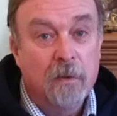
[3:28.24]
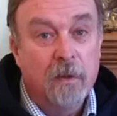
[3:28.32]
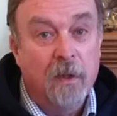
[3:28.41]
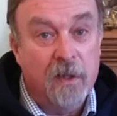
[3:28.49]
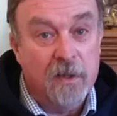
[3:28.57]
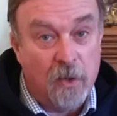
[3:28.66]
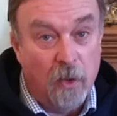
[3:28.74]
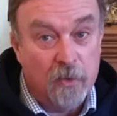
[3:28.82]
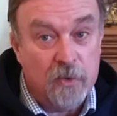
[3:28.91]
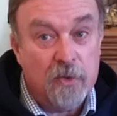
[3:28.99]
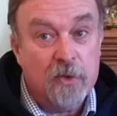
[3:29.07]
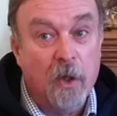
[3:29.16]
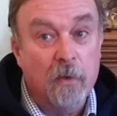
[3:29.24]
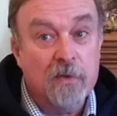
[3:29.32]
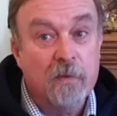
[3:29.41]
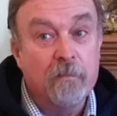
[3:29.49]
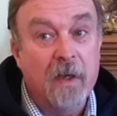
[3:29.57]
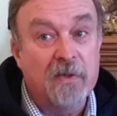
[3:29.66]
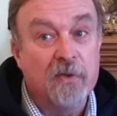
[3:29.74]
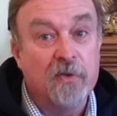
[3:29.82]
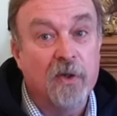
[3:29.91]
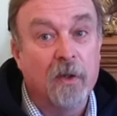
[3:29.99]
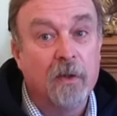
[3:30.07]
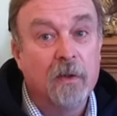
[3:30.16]
He is God's chosen
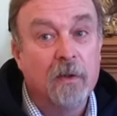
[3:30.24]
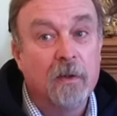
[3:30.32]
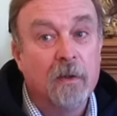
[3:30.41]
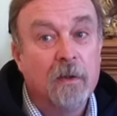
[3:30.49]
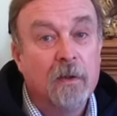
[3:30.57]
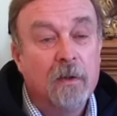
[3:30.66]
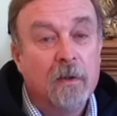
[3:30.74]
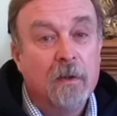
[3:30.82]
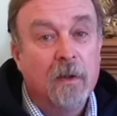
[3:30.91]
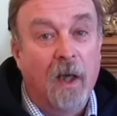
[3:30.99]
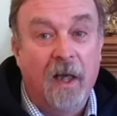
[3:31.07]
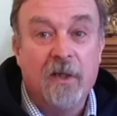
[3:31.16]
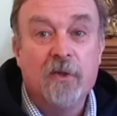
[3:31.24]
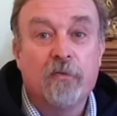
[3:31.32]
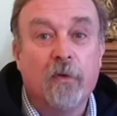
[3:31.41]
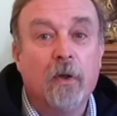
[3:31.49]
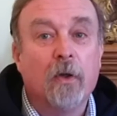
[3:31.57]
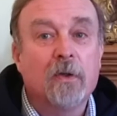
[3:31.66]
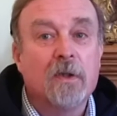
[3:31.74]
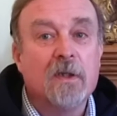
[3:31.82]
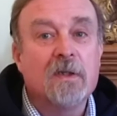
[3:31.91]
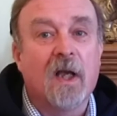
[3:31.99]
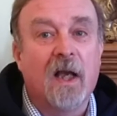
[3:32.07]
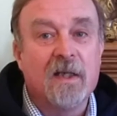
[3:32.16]
messenger. And
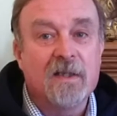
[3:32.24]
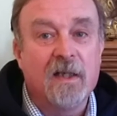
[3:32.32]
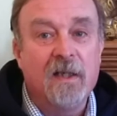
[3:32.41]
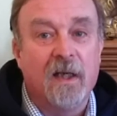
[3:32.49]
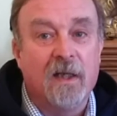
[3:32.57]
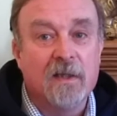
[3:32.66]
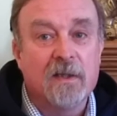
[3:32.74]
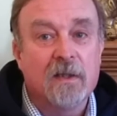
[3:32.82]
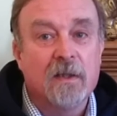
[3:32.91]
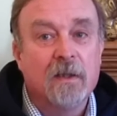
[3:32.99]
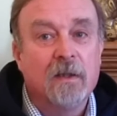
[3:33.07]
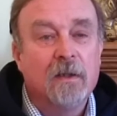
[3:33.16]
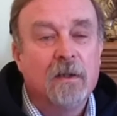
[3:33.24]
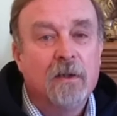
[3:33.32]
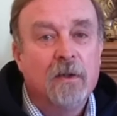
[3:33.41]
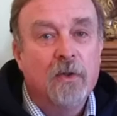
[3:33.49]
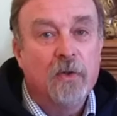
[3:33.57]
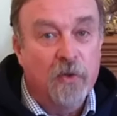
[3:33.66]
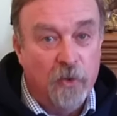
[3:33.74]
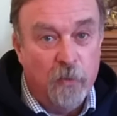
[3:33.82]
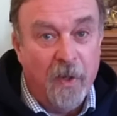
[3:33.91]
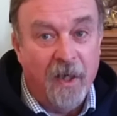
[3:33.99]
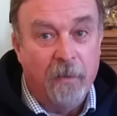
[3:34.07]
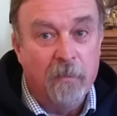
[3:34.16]
reluctant as he is, through
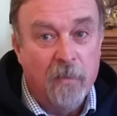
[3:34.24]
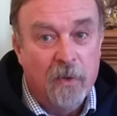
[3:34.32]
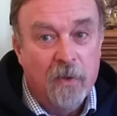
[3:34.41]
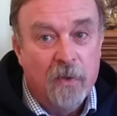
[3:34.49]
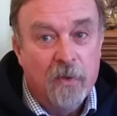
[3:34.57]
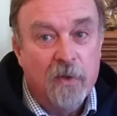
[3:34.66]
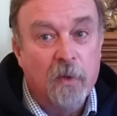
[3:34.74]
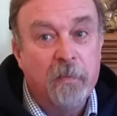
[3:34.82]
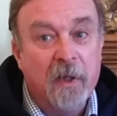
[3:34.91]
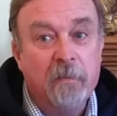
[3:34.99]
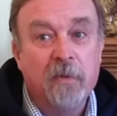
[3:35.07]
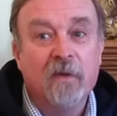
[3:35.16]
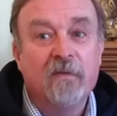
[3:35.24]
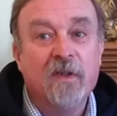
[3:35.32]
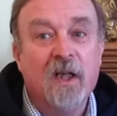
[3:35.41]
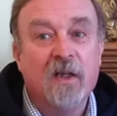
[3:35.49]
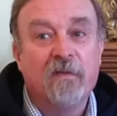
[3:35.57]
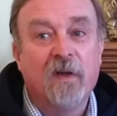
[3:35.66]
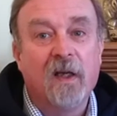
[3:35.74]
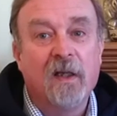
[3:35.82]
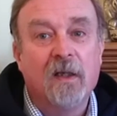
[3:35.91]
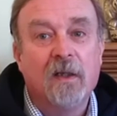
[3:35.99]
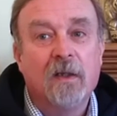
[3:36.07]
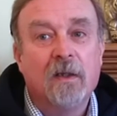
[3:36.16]
him, the people of Nineveh
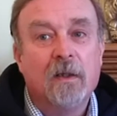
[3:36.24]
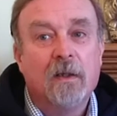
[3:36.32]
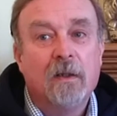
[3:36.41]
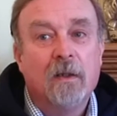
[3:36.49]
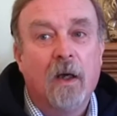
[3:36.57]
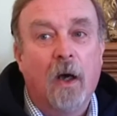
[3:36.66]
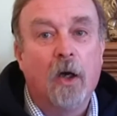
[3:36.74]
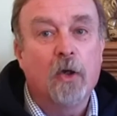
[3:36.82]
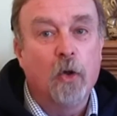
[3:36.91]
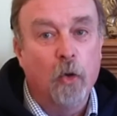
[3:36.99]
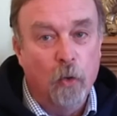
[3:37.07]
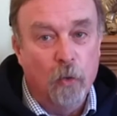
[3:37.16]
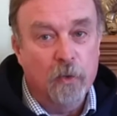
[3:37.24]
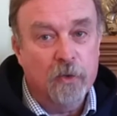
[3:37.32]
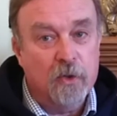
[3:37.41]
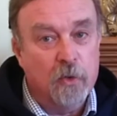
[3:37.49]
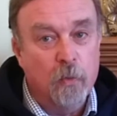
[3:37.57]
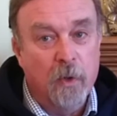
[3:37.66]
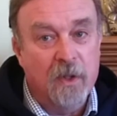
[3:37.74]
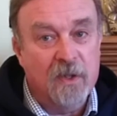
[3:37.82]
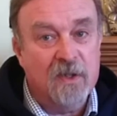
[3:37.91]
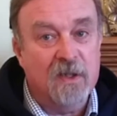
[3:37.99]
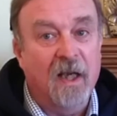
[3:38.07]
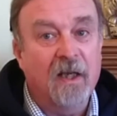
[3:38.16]
are called to wear
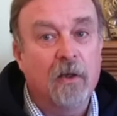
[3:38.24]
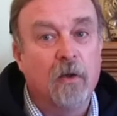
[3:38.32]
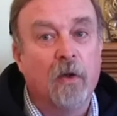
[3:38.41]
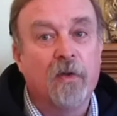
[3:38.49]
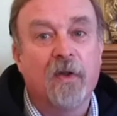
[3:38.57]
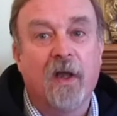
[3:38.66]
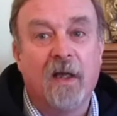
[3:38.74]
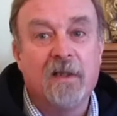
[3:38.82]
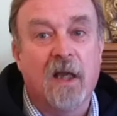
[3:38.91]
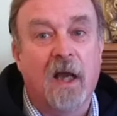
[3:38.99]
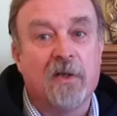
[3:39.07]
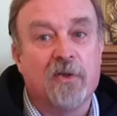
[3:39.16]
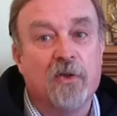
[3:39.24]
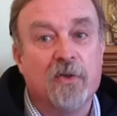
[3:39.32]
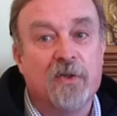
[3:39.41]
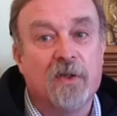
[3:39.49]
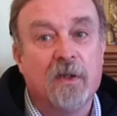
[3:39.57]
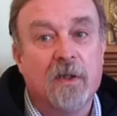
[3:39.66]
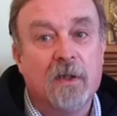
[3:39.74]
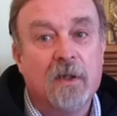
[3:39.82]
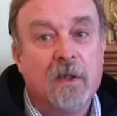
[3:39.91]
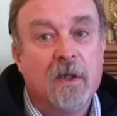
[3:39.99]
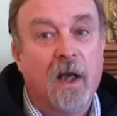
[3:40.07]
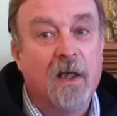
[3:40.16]
sackcloth and ashes
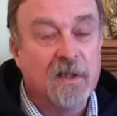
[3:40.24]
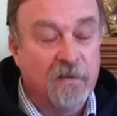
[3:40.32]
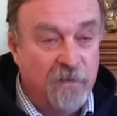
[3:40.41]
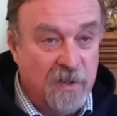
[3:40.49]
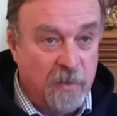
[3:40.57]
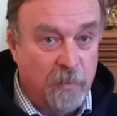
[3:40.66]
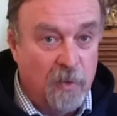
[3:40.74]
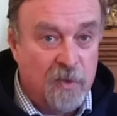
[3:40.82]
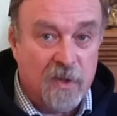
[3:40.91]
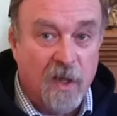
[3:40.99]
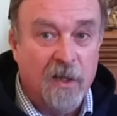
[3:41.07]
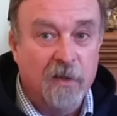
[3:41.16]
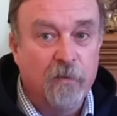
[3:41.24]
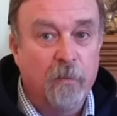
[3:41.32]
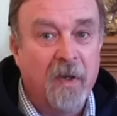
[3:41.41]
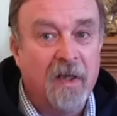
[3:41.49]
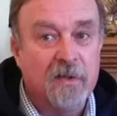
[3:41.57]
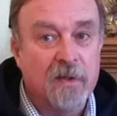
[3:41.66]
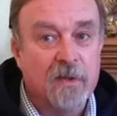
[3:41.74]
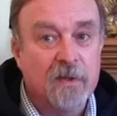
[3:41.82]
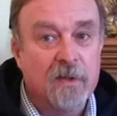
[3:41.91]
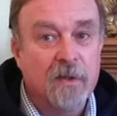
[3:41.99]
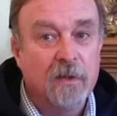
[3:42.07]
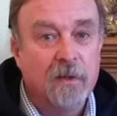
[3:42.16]
as a visible sign of
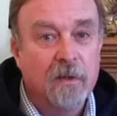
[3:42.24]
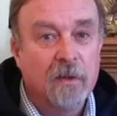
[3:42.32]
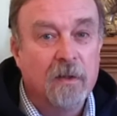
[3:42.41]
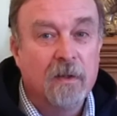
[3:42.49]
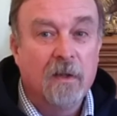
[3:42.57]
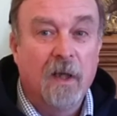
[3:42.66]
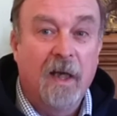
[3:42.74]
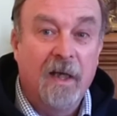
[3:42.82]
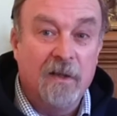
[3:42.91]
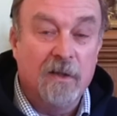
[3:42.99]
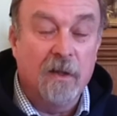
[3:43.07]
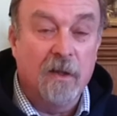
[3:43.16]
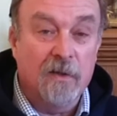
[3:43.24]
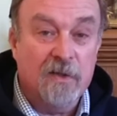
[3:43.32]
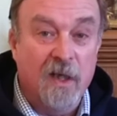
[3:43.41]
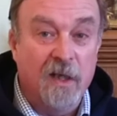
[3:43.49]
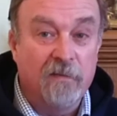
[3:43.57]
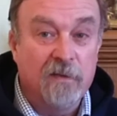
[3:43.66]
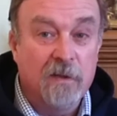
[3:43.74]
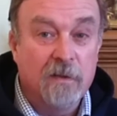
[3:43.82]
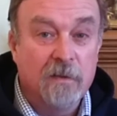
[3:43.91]
repentance and are saved.